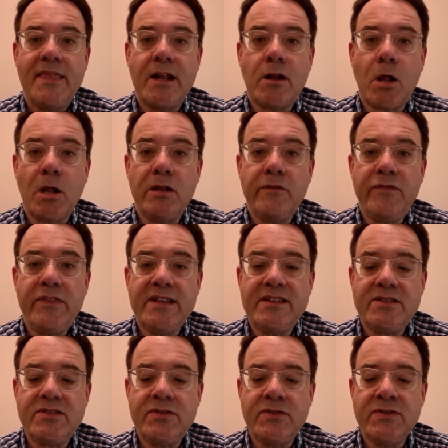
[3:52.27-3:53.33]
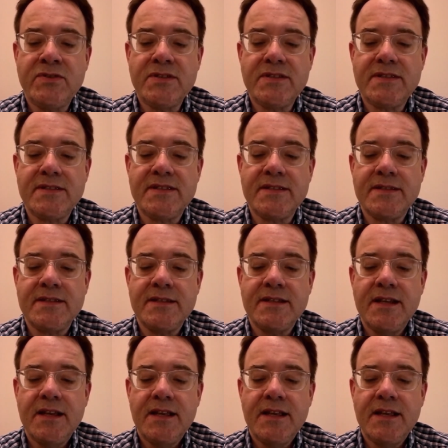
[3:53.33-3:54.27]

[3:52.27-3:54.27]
That all of these students